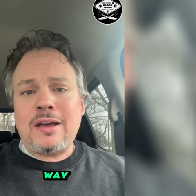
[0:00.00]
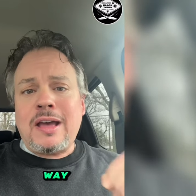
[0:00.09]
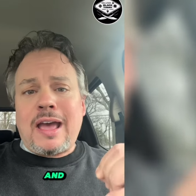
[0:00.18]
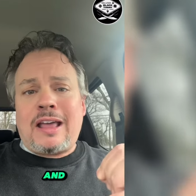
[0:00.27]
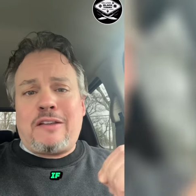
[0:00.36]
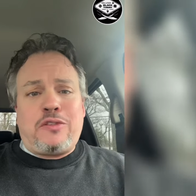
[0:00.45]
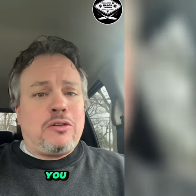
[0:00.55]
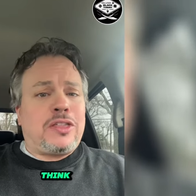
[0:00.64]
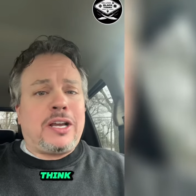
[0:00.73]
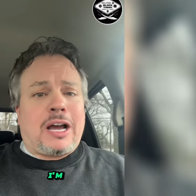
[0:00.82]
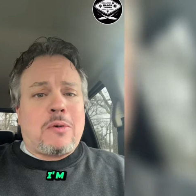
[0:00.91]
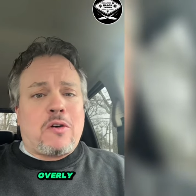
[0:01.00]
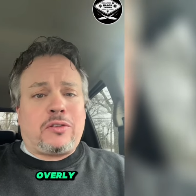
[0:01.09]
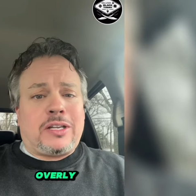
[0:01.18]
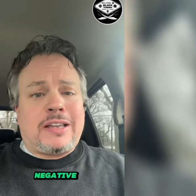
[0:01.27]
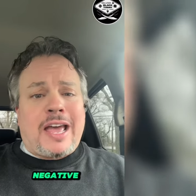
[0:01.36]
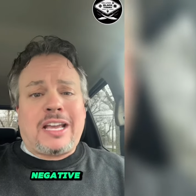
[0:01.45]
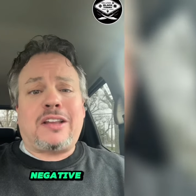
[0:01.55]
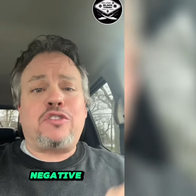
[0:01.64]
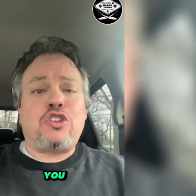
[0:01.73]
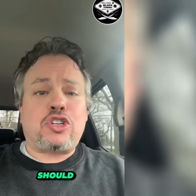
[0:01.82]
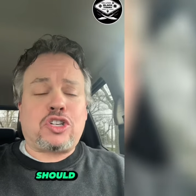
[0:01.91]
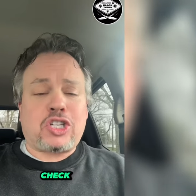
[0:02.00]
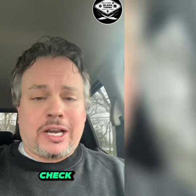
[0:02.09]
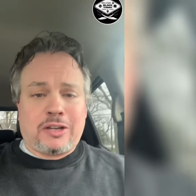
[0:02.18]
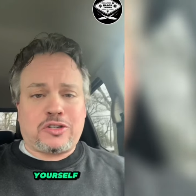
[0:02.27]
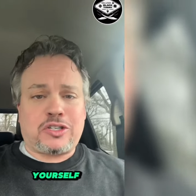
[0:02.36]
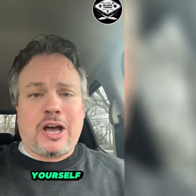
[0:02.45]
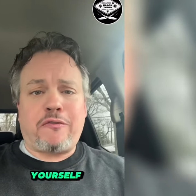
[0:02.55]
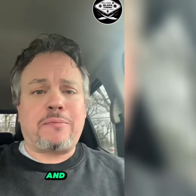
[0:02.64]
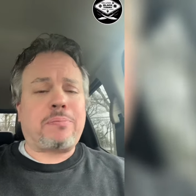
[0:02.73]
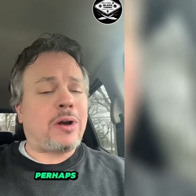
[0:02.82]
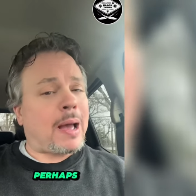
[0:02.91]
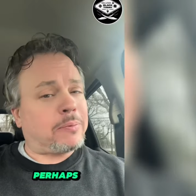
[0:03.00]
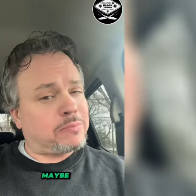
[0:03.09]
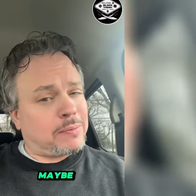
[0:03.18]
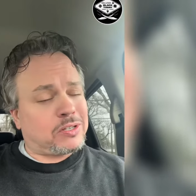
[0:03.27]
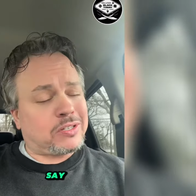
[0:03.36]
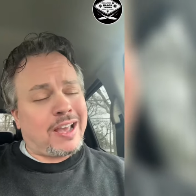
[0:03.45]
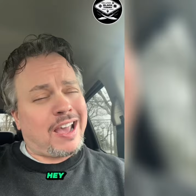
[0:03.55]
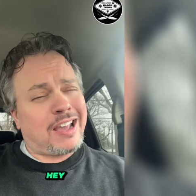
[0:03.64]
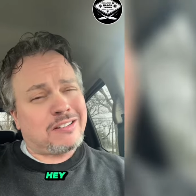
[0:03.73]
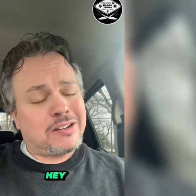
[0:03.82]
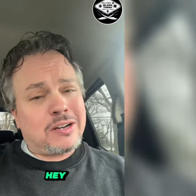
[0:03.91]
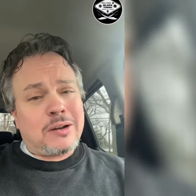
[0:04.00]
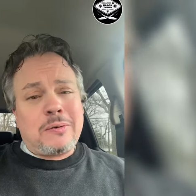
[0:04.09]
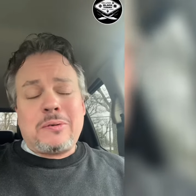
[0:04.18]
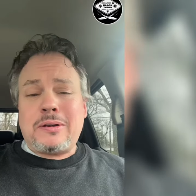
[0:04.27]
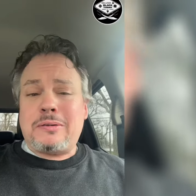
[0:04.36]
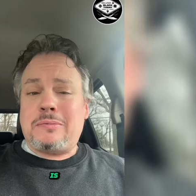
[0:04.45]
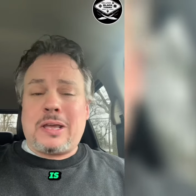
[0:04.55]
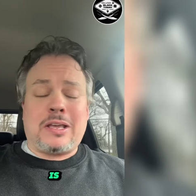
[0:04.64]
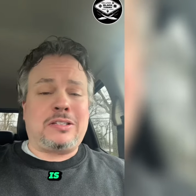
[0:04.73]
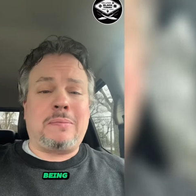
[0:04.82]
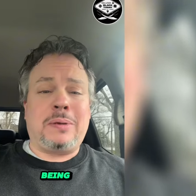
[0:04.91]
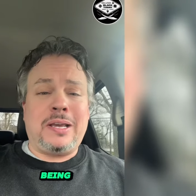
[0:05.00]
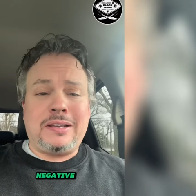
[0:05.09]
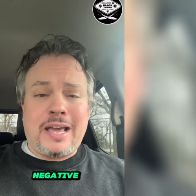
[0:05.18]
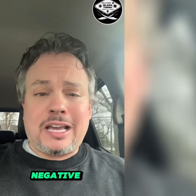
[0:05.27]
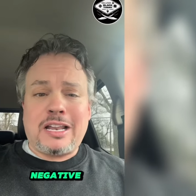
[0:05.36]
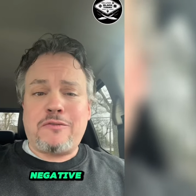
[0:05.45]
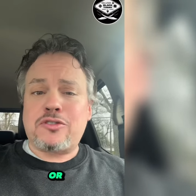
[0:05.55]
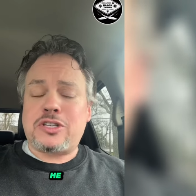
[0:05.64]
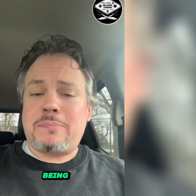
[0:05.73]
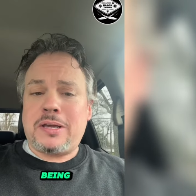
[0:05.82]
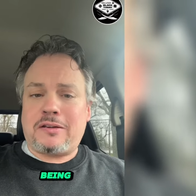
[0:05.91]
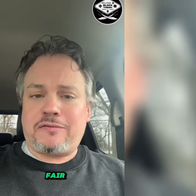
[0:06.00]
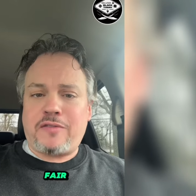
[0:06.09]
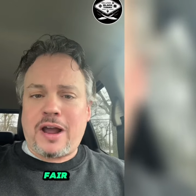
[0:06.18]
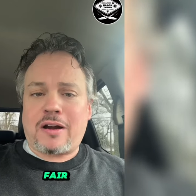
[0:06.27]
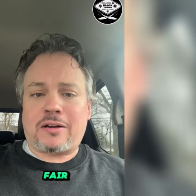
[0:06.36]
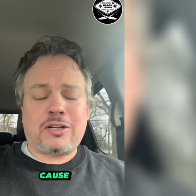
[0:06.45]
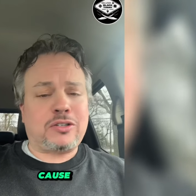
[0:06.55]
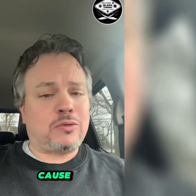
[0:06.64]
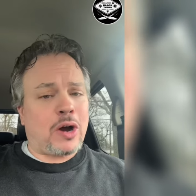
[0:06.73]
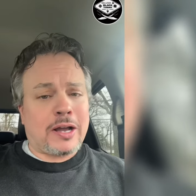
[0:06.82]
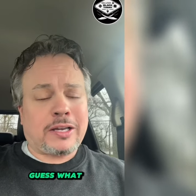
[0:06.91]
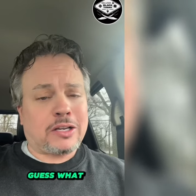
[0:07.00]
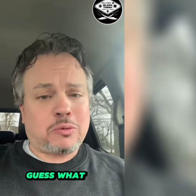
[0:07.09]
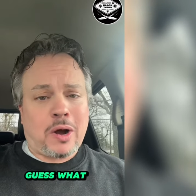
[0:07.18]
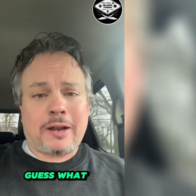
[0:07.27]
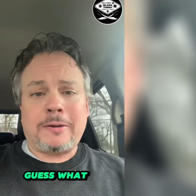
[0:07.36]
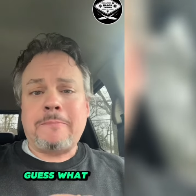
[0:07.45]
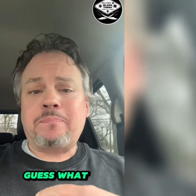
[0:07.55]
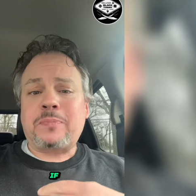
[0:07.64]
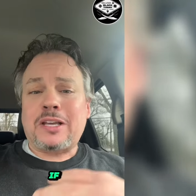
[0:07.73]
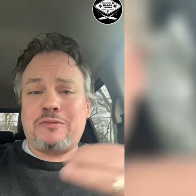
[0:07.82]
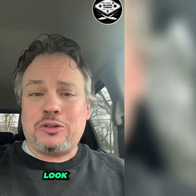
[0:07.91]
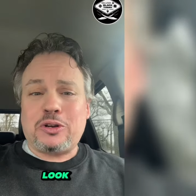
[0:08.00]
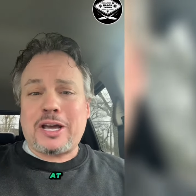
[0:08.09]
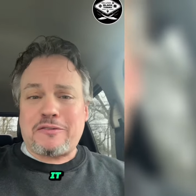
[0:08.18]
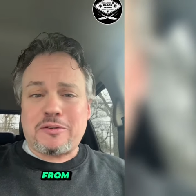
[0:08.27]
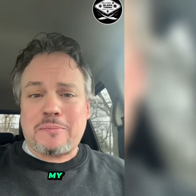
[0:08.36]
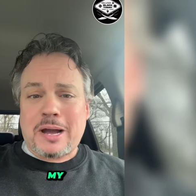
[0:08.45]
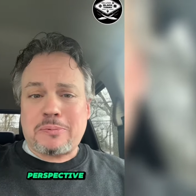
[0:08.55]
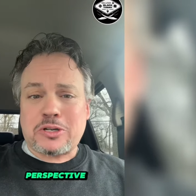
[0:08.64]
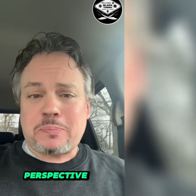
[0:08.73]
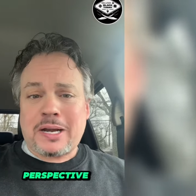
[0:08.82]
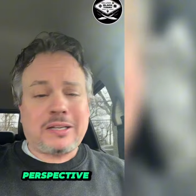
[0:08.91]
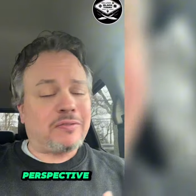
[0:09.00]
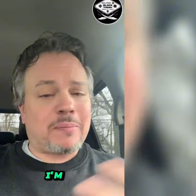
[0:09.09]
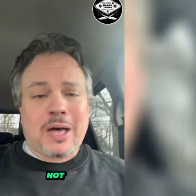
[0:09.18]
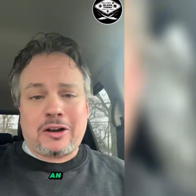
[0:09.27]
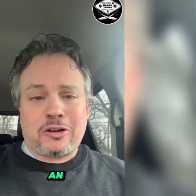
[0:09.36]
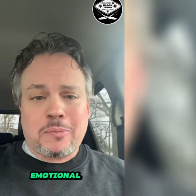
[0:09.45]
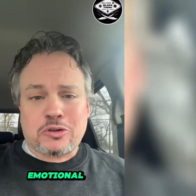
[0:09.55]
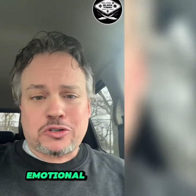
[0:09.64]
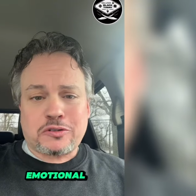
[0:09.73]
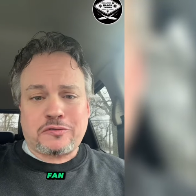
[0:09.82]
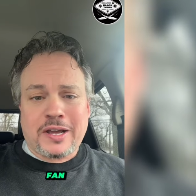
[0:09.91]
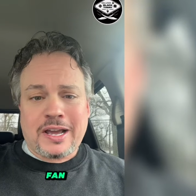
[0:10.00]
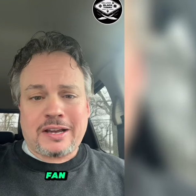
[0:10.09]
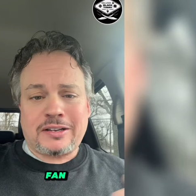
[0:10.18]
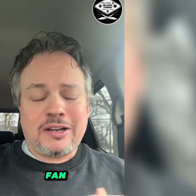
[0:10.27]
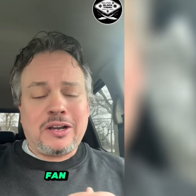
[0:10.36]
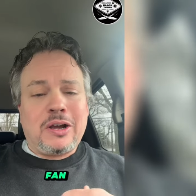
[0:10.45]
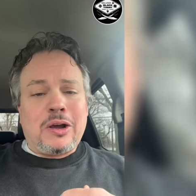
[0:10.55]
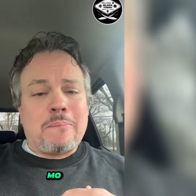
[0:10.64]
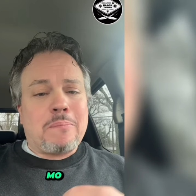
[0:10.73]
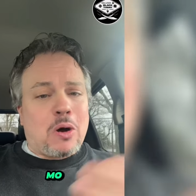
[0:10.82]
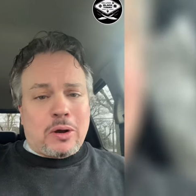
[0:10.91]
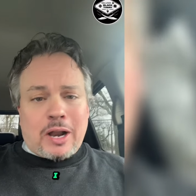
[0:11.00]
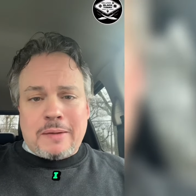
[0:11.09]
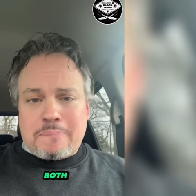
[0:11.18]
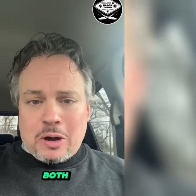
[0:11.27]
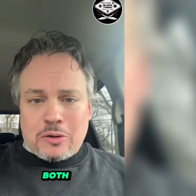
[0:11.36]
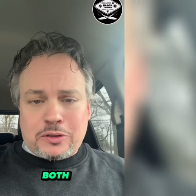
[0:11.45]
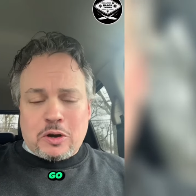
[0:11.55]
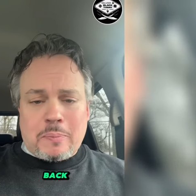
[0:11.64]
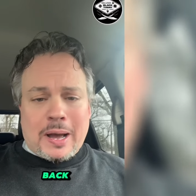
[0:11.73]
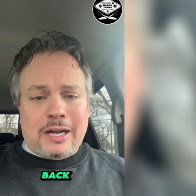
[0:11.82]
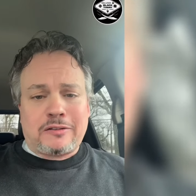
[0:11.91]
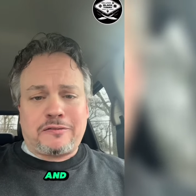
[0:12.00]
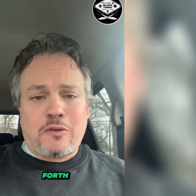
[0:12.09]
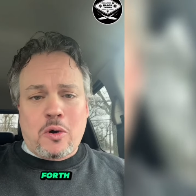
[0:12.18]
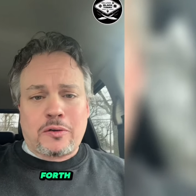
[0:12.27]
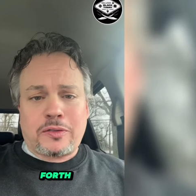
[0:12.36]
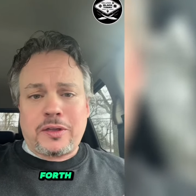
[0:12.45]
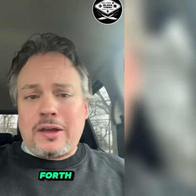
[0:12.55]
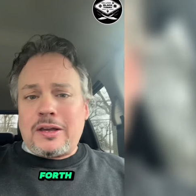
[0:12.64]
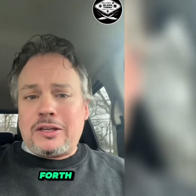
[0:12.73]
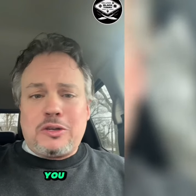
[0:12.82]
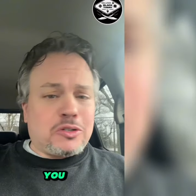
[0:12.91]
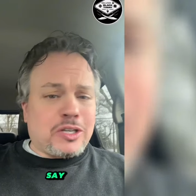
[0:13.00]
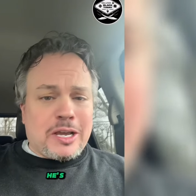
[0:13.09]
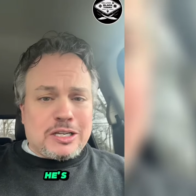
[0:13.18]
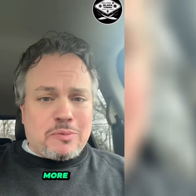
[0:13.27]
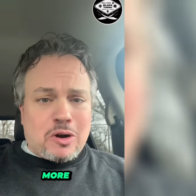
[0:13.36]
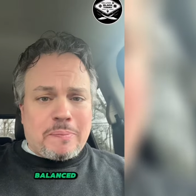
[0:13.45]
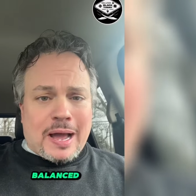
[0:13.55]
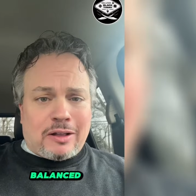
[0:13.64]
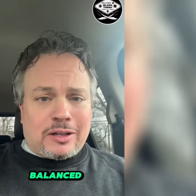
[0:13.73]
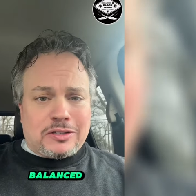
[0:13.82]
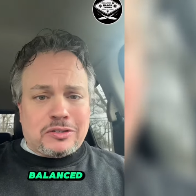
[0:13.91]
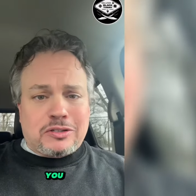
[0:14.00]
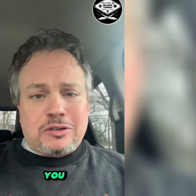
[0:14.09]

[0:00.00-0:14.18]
And if you think I'm overly negative, you should check yourself and perhaps maybe say, hey, is he being negative or is he being fair? Because guess what? If you look at it from my perspective, I'm not an emotional fan. Mo and I both go back and forth. You say he's more balanced, you